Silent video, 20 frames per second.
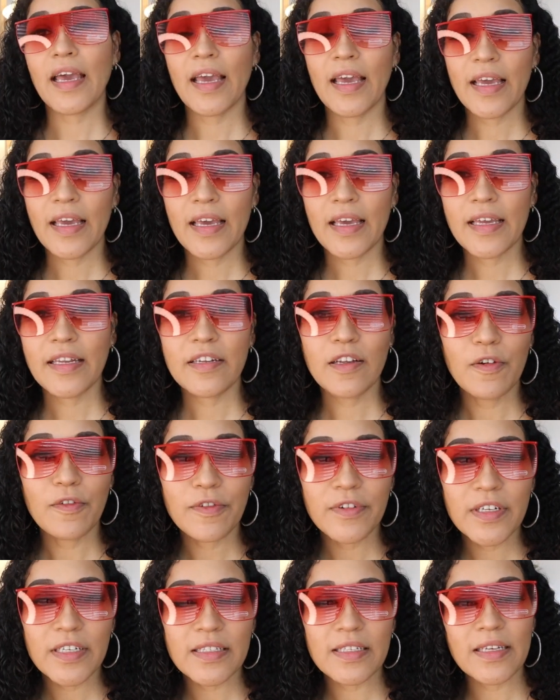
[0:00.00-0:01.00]
And don't
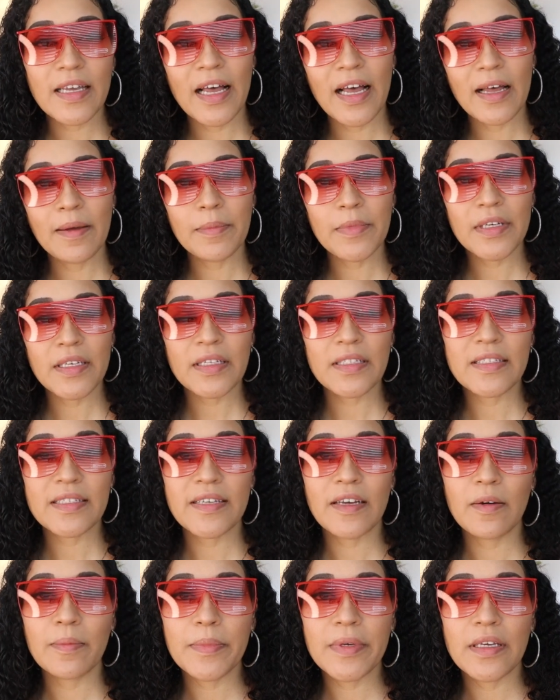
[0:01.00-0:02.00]
forget to comment and
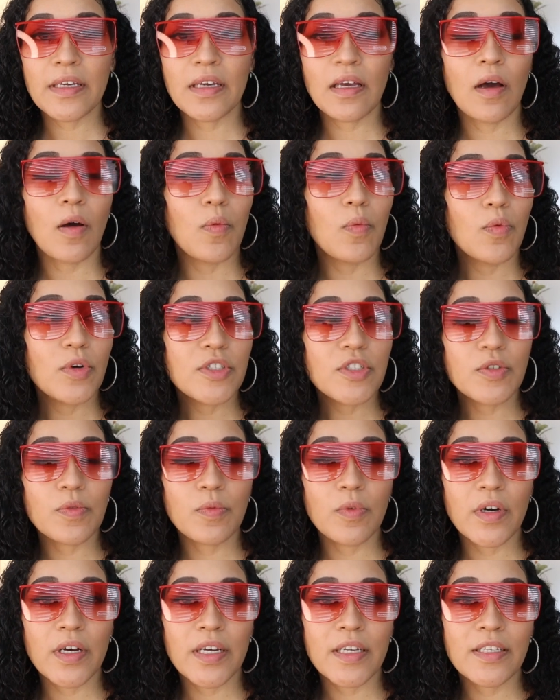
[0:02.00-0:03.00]
tell me which
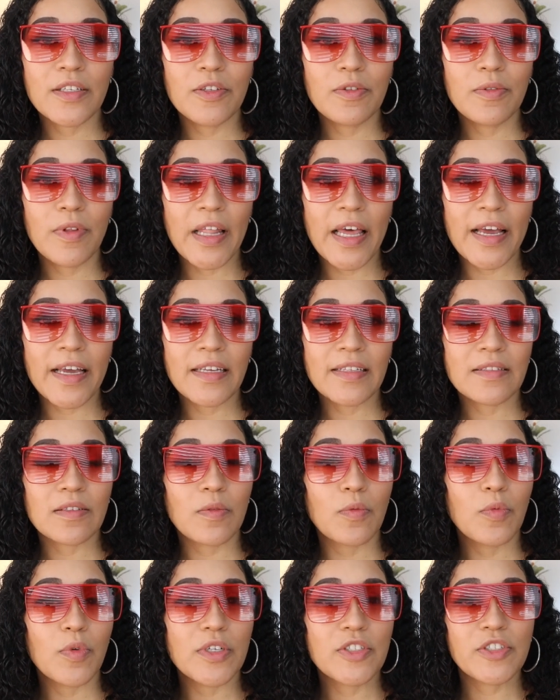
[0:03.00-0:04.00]
one you liked,
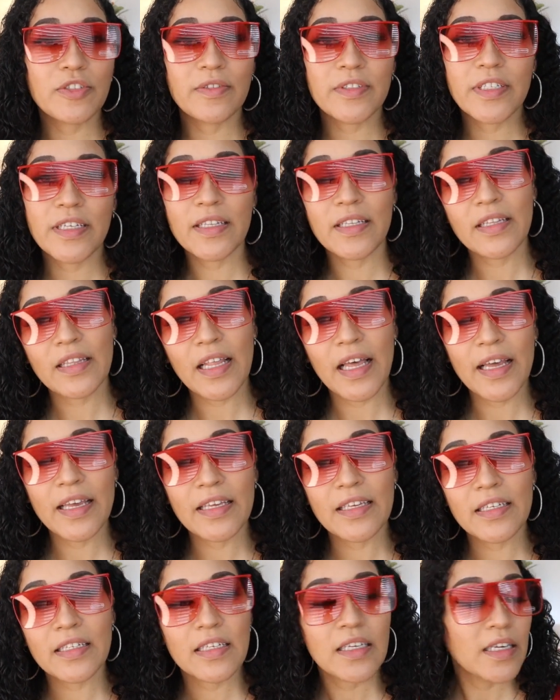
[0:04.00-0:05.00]
what you didn't
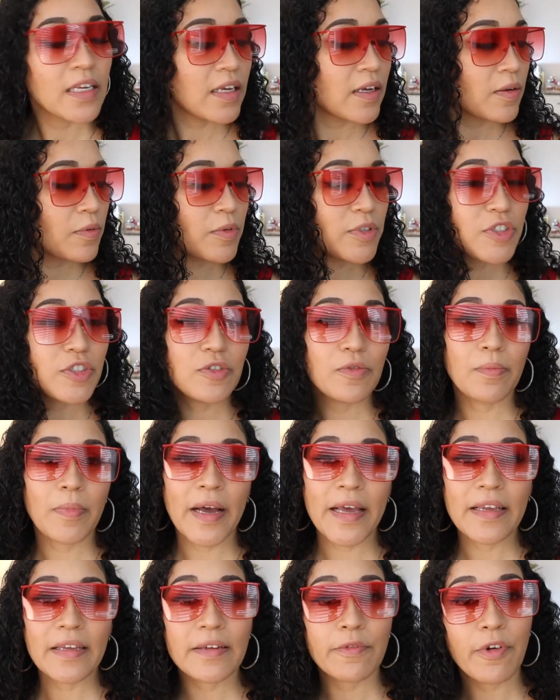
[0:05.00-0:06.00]
like, which you
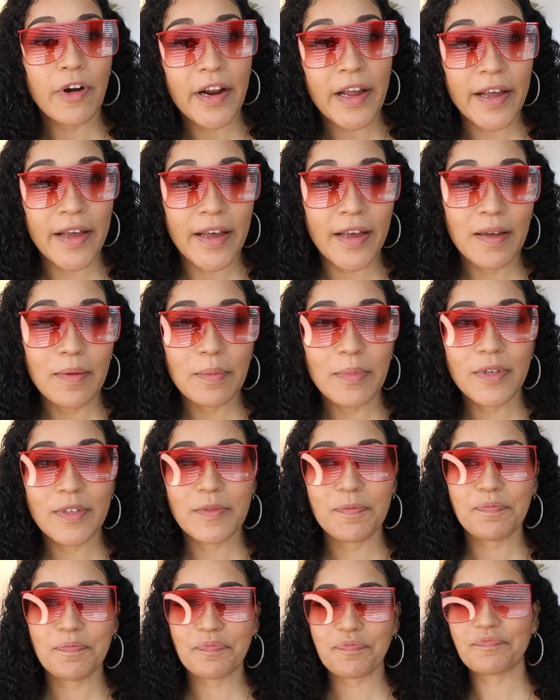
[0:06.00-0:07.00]
might grab.
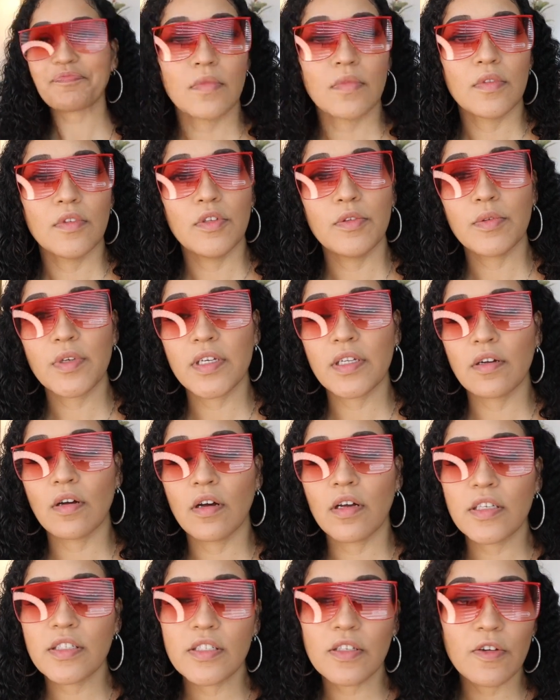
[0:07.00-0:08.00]
You can
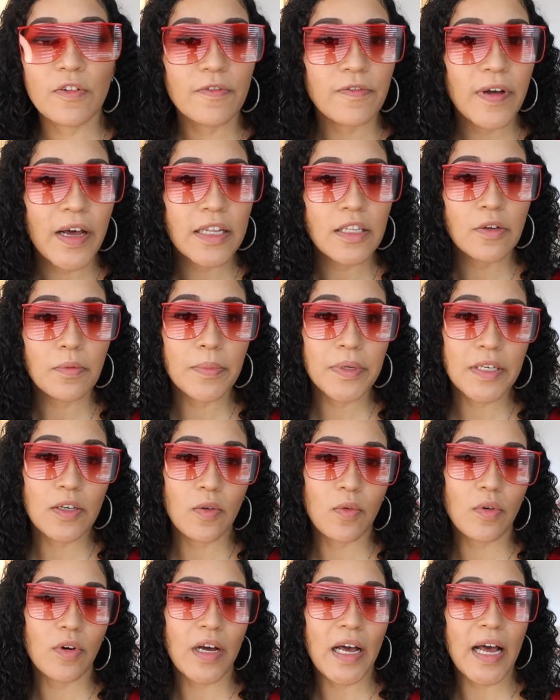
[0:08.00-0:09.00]
also follow me
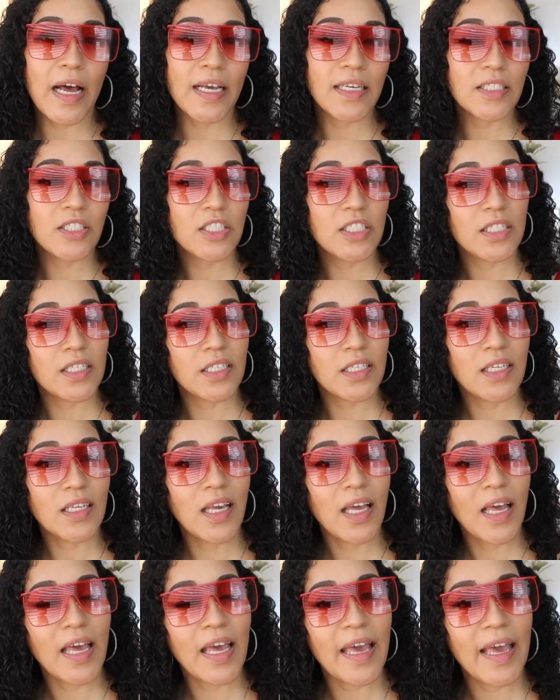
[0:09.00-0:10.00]
on
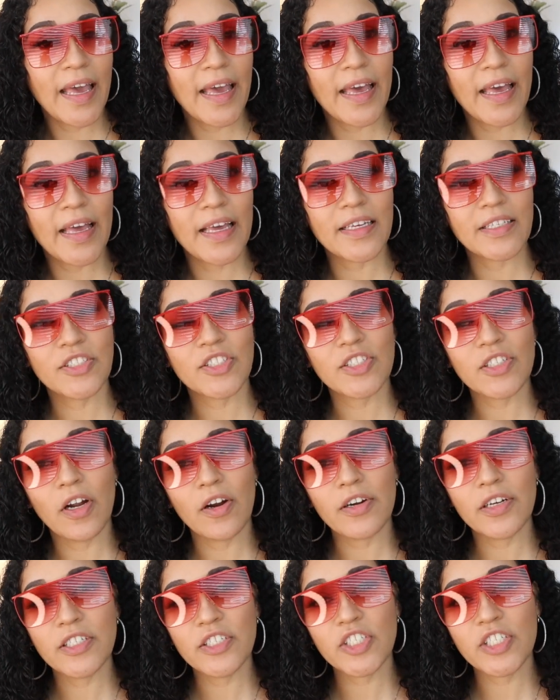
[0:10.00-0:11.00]
IG at
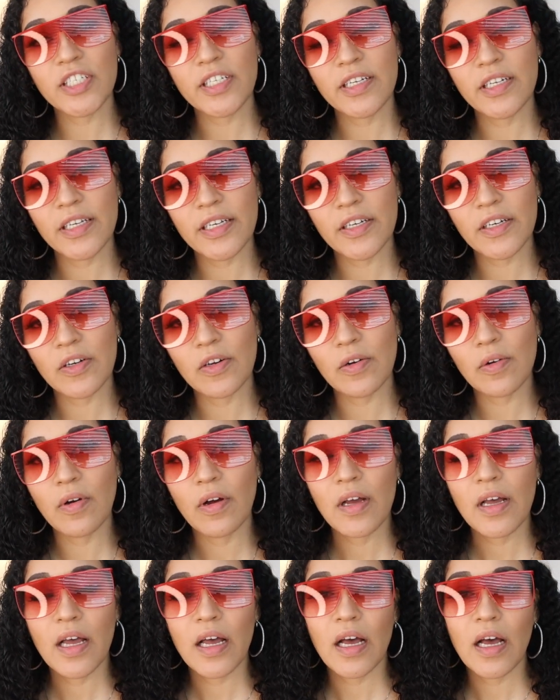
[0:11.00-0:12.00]
Chara Chanel